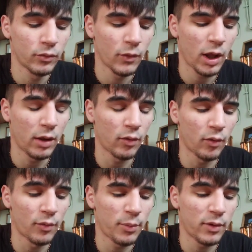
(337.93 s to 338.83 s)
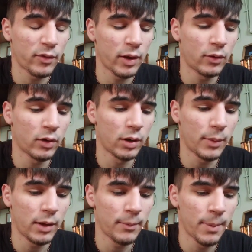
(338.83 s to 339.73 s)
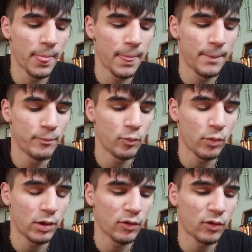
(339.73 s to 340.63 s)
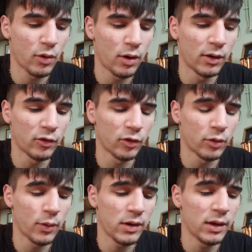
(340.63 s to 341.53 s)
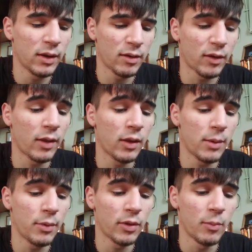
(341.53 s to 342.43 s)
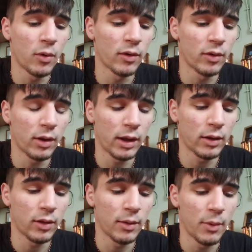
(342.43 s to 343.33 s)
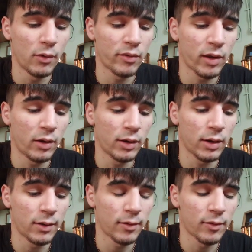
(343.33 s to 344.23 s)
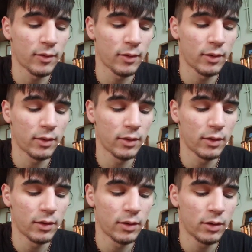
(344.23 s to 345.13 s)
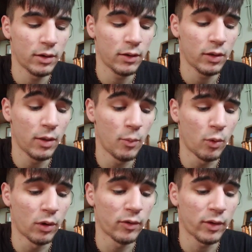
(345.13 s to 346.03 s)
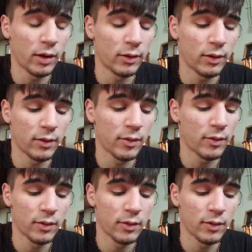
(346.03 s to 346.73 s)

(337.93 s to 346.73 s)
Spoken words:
Okay, so split skeleton army. We can just go archer queen and decide that he put the most skeletons. The more skeletons.